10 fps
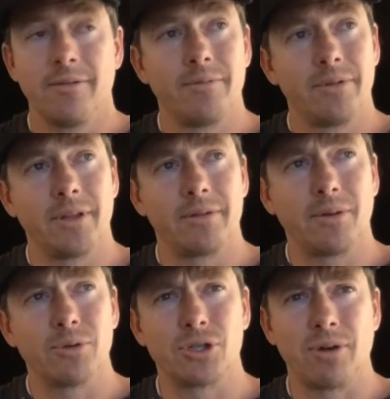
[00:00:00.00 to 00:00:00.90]
that they
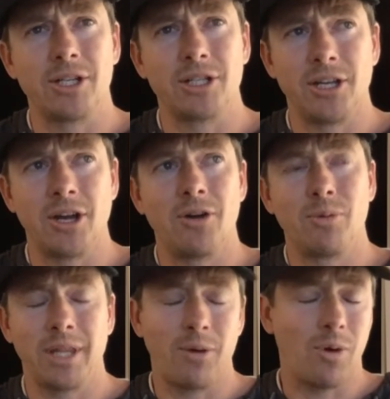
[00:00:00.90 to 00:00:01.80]
were strangely young
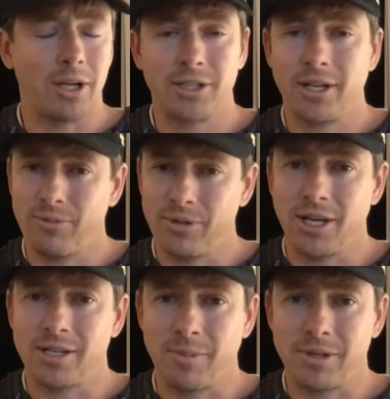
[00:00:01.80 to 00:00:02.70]
when they watched it, which,
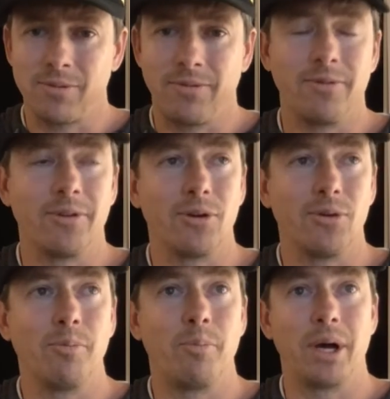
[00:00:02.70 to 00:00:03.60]
yes, makes me feel very
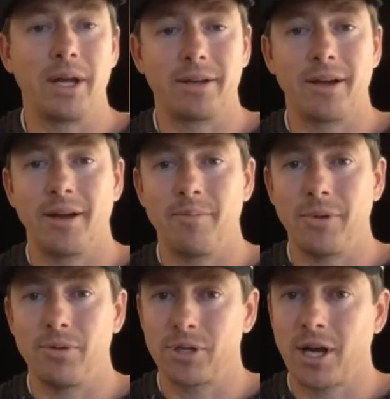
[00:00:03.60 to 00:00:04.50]
old, but
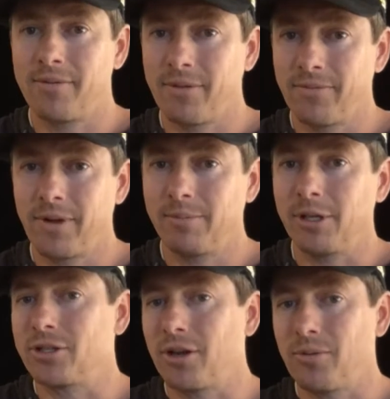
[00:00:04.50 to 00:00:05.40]
it was kind of a family
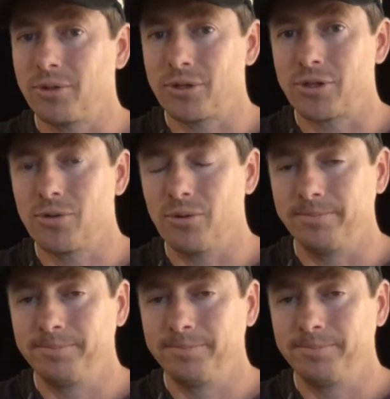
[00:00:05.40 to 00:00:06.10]
show, which was cool.